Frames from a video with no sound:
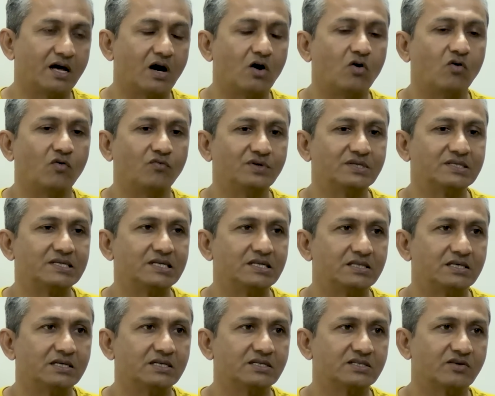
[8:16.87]
Now obviously
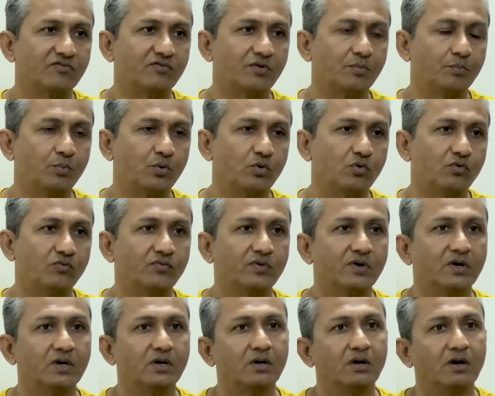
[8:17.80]
things have improved,
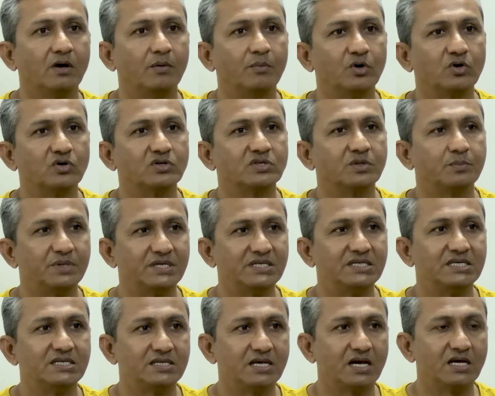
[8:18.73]
because the
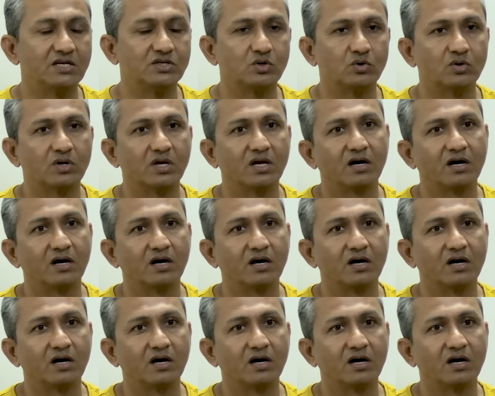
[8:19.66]
BCCI is looking